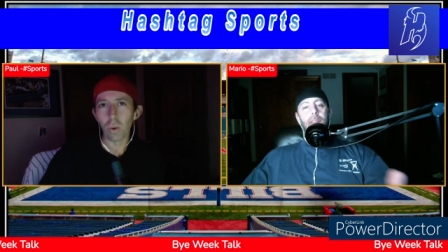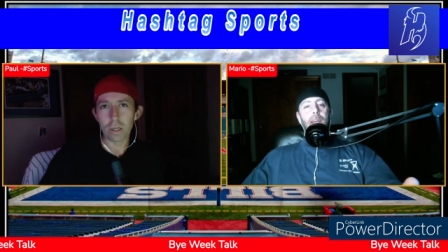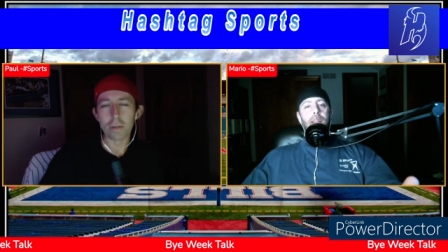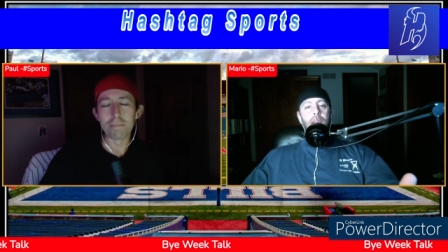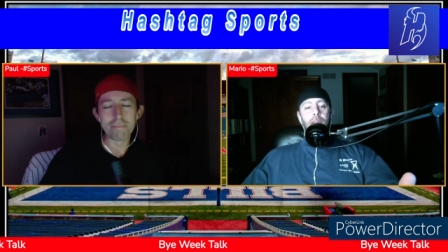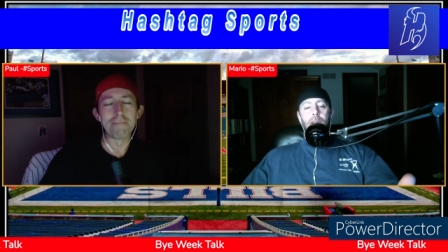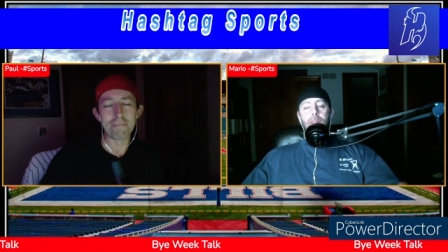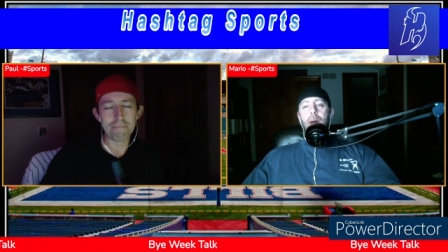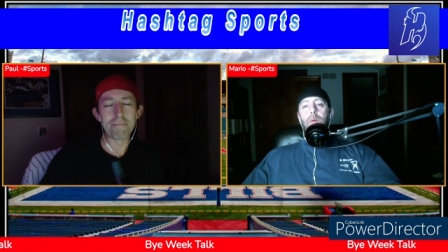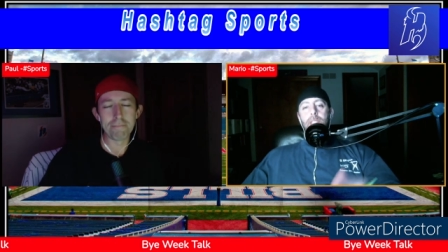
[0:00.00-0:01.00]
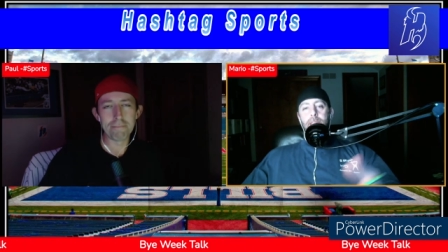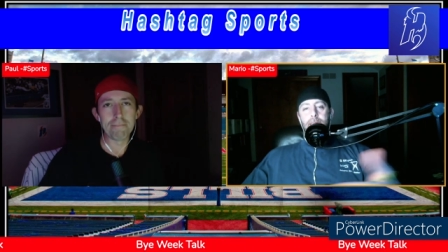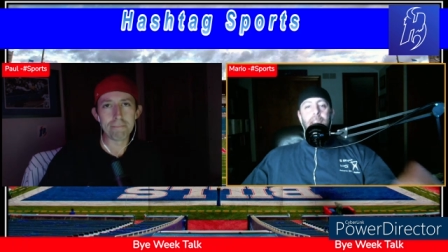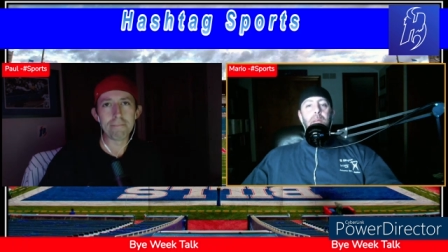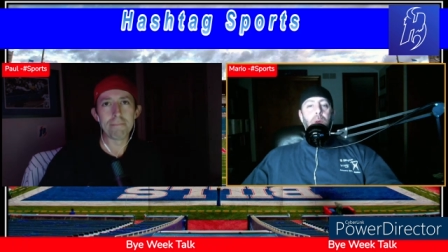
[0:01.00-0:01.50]
and one. that that was the
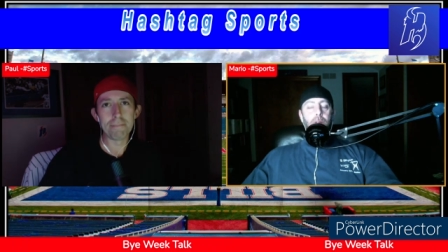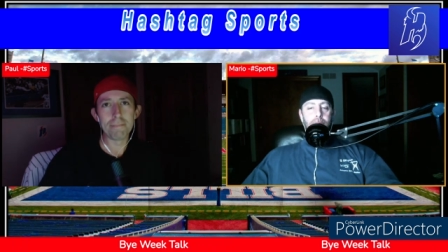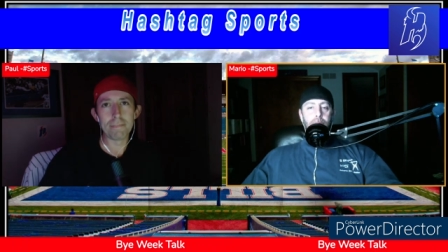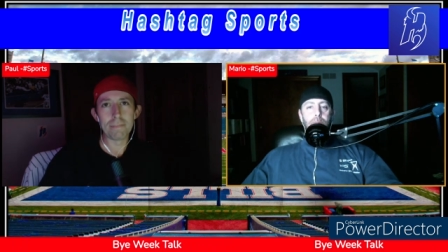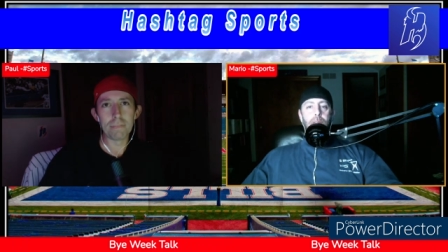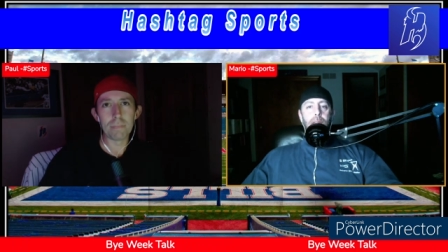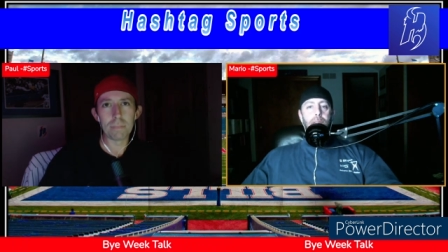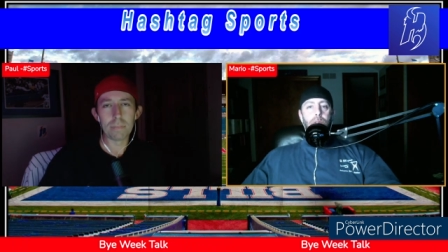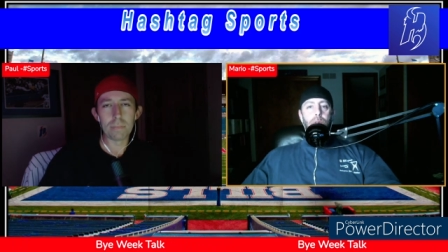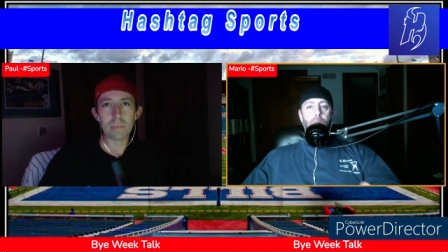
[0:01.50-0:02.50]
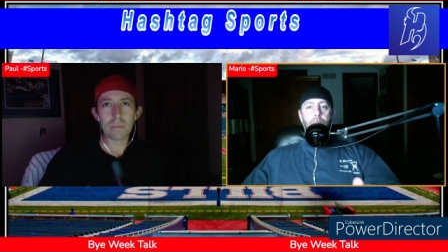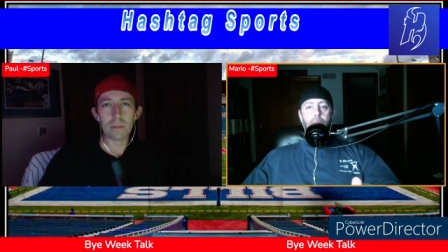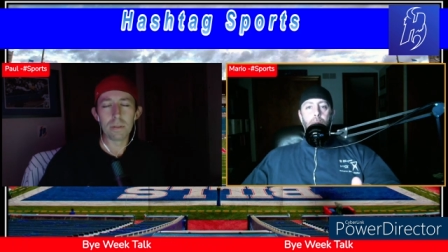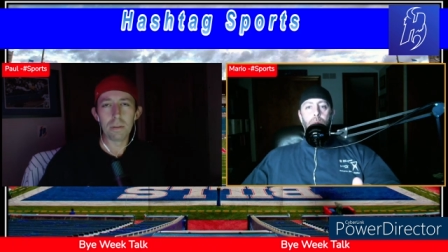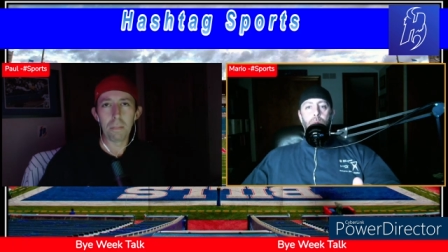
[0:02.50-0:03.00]
second part that I was getting to
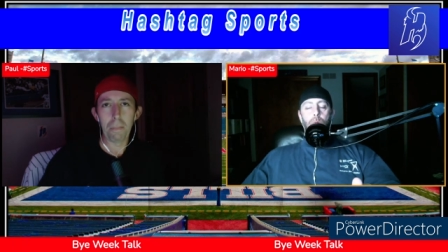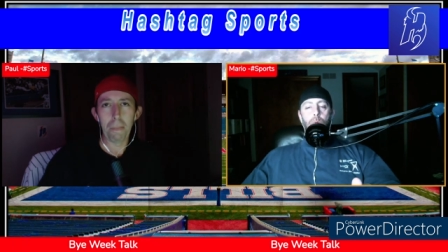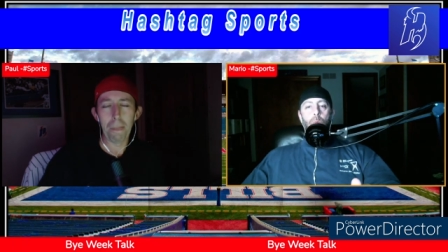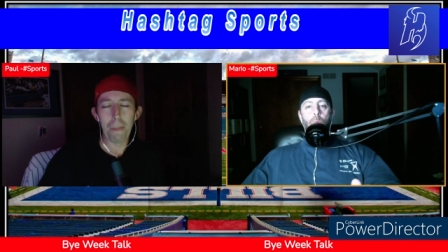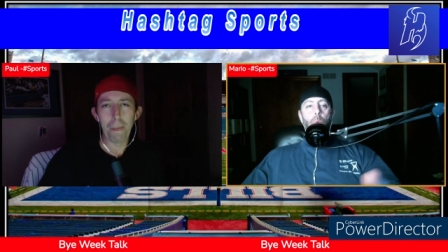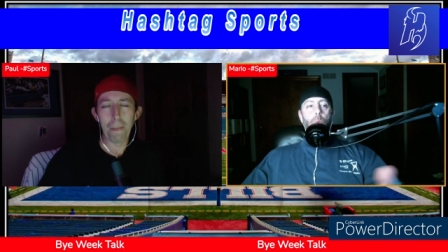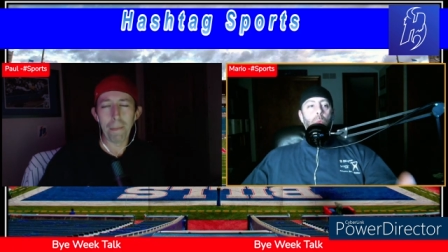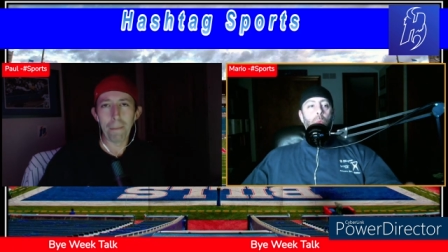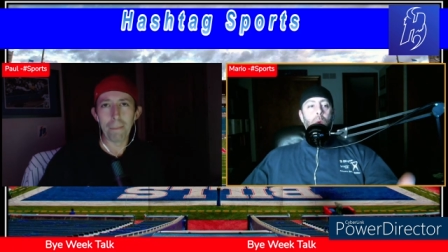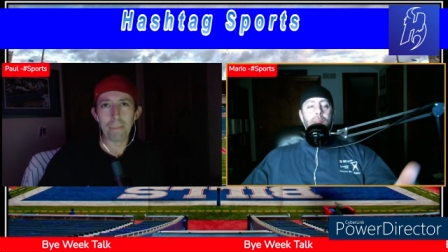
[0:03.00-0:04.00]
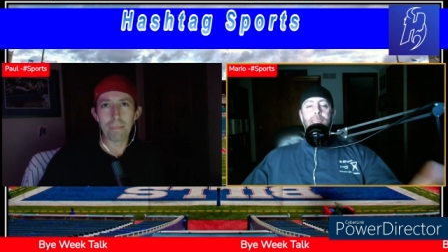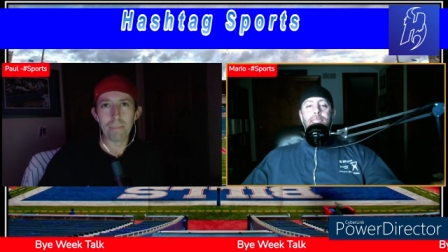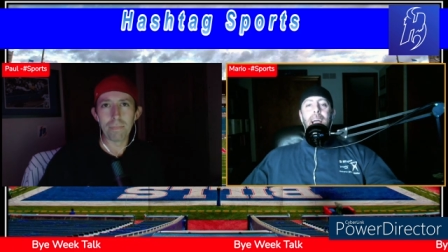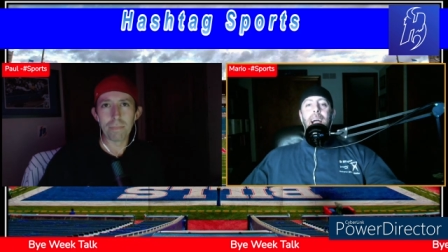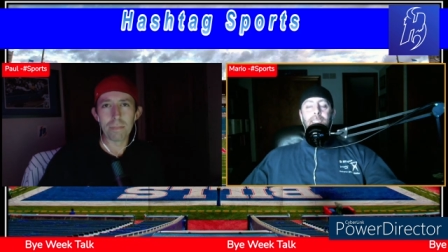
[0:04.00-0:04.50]
about w- when these
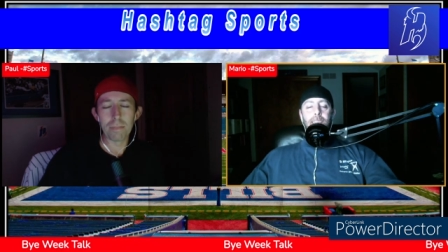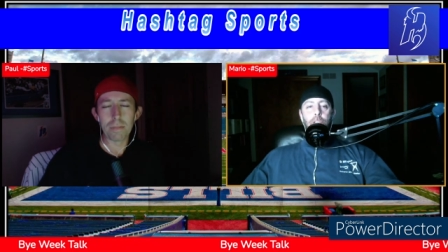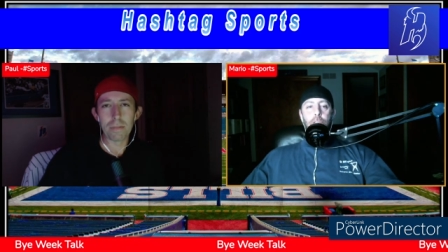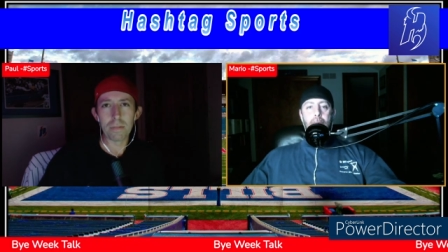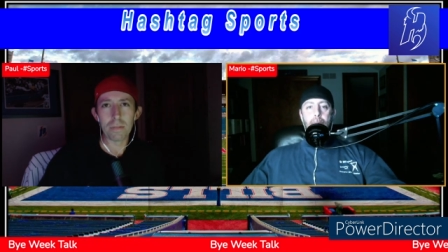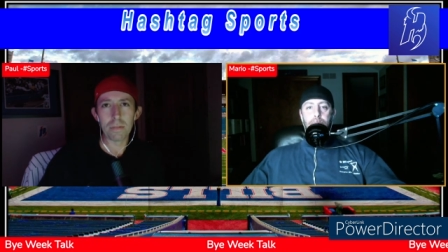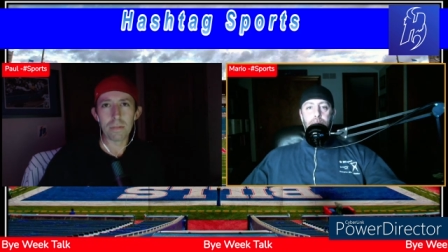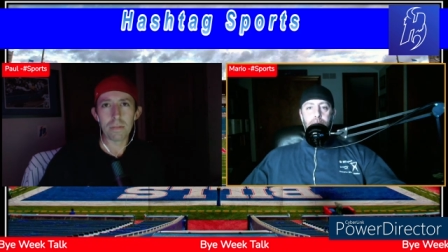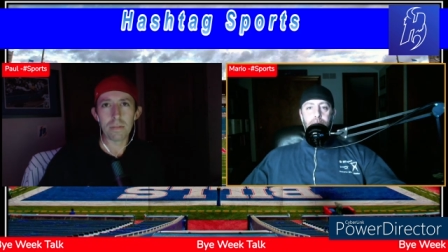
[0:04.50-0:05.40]
guys get shopped,